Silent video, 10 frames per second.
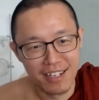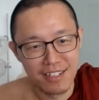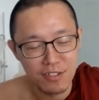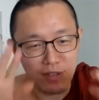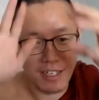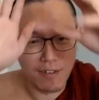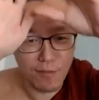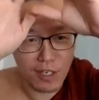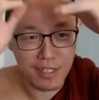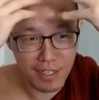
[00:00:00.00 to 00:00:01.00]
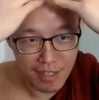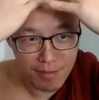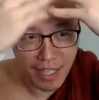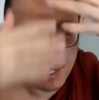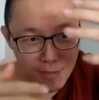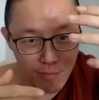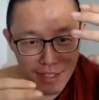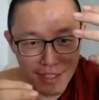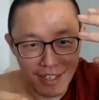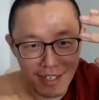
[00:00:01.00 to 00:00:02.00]
So he avoid the
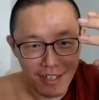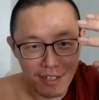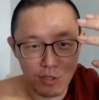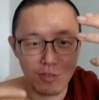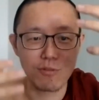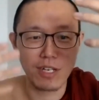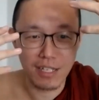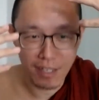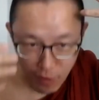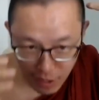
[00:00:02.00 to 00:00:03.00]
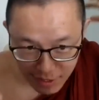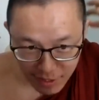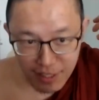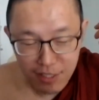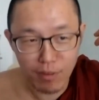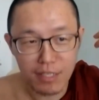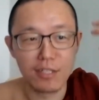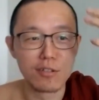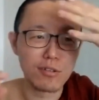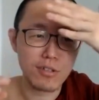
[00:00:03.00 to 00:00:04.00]
talisman. So when he avoid the talisman, he
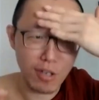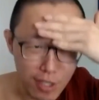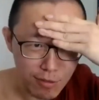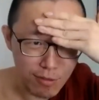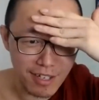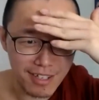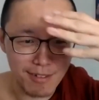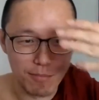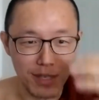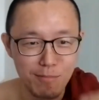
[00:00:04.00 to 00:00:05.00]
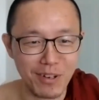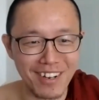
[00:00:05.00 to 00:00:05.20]
don't knock into the beam.